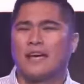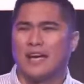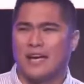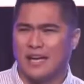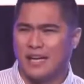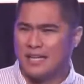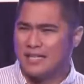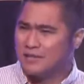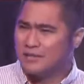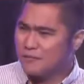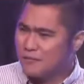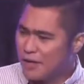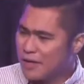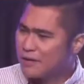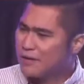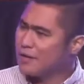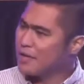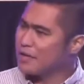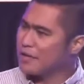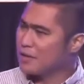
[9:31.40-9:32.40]
And it's
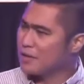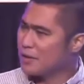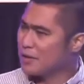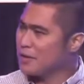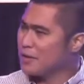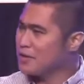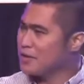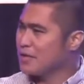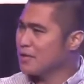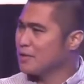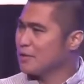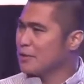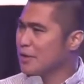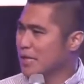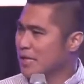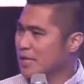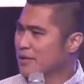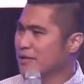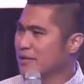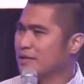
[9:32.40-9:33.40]
very encouraging to
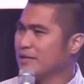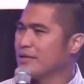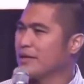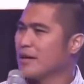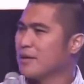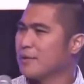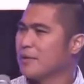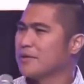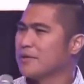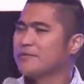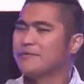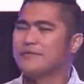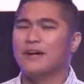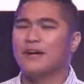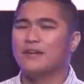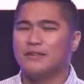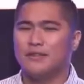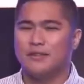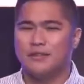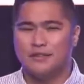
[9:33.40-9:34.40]
hear our
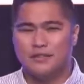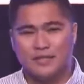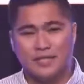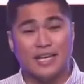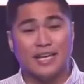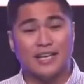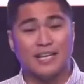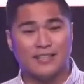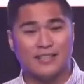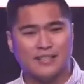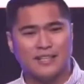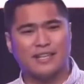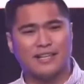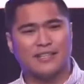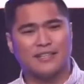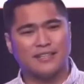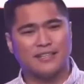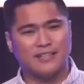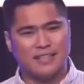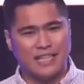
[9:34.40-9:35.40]
founder saying that
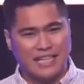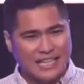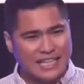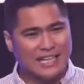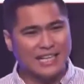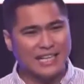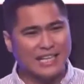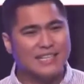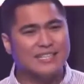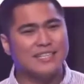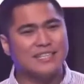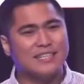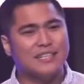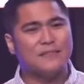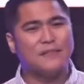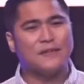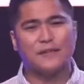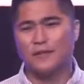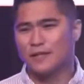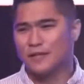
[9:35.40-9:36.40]
it is a
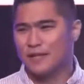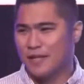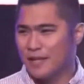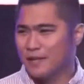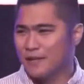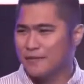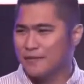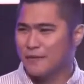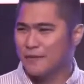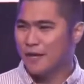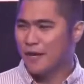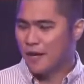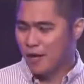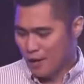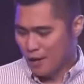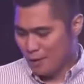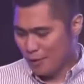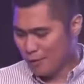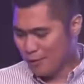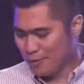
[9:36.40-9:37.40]
difficult life.
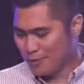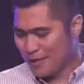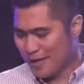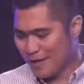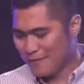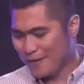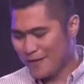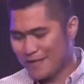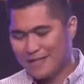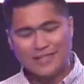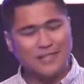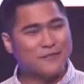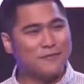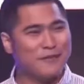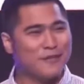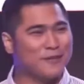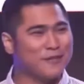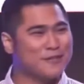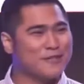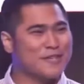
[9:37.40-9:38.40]
Who's having a
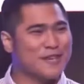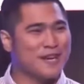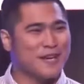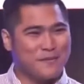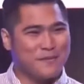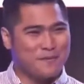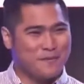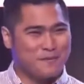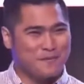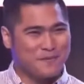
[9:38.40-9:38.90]
difficult time?